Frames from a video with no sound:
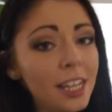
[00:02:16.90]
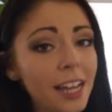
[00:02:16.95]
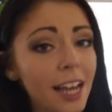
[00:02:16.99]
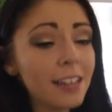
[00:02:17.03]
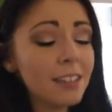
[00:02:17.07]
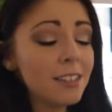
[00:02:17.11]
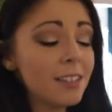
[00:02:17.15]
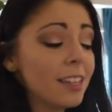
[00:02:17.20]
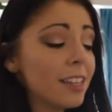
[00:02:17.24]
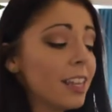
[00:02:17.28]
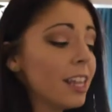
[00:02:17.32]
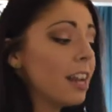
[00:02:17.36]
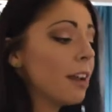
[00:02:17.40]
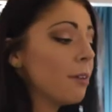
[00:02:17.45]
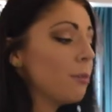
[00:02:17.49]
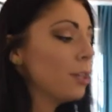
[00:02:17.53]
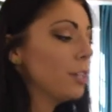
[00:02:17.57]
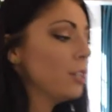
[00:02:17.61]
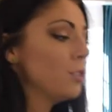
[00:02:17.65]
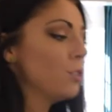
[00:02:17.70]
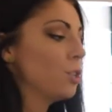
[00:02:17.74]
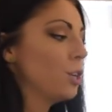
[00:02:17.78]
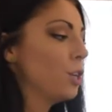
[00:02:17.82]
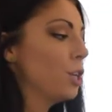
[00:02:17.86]
next thing that I
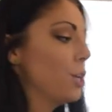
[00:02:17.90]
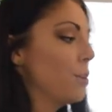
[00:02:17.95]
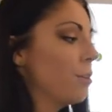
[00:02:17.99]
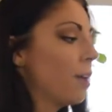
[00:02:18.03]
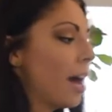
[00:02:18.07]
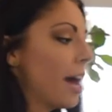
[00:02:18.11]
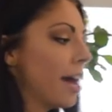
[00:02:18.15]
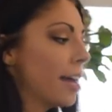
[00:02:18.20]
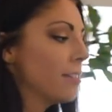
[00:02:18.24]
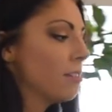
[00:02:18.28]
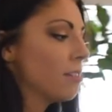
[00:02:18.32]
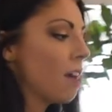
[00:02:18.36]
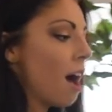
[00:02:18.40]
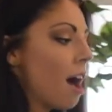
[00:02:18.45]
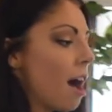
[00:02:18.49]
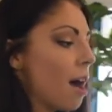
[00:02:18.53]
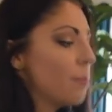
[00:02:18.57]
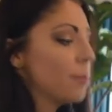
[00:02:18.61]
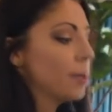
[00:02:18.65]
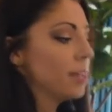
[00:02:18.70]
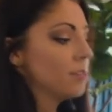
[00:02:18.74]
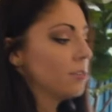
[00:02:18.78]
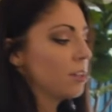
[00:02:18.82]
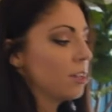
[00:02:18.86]
want to show you guys
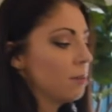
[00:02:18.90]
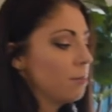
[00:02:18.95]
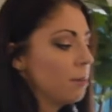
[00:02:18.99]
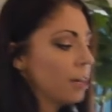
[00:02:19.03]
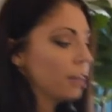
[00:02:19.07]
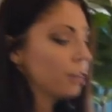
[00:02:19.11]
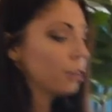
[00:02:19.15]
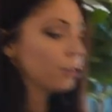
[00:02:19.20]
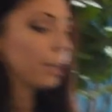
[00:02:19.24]
um, is going to be our